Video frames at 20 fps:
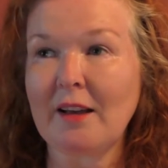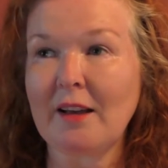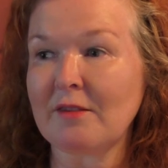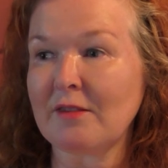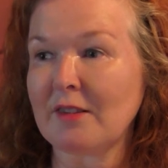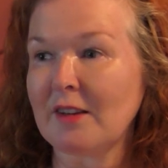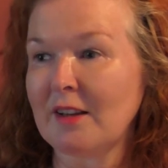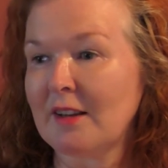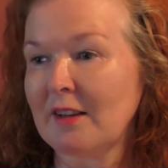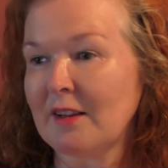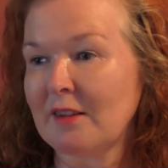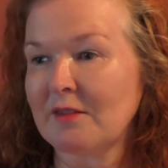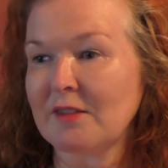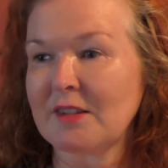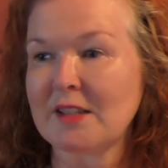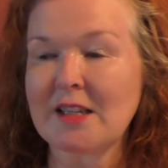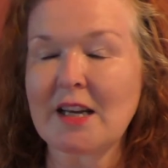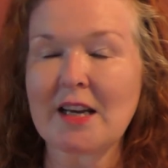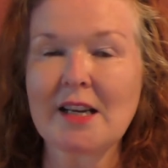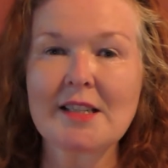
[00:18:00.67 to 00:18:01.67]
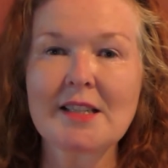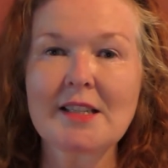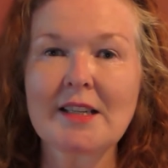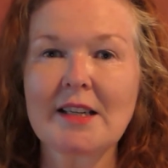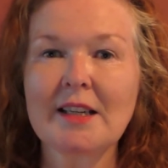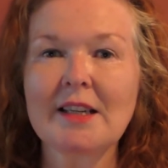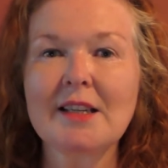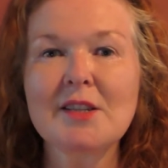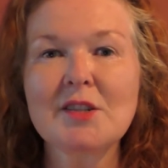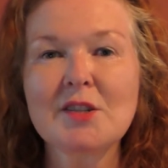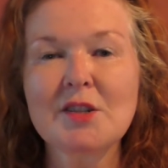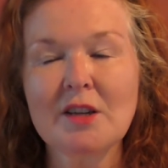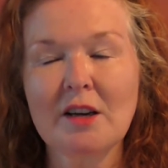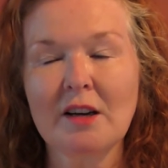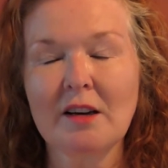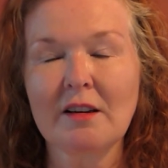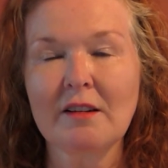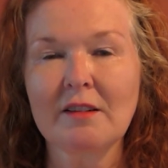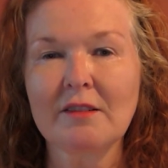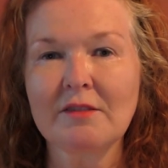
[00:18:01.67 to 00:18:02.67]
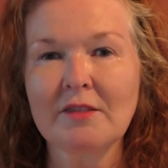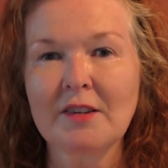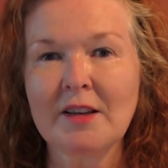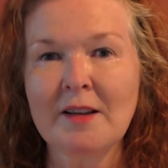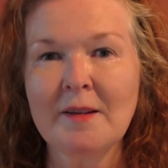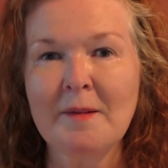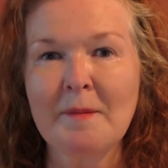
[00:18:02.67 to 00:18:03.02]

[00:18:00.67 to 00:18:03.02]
a fantastic list of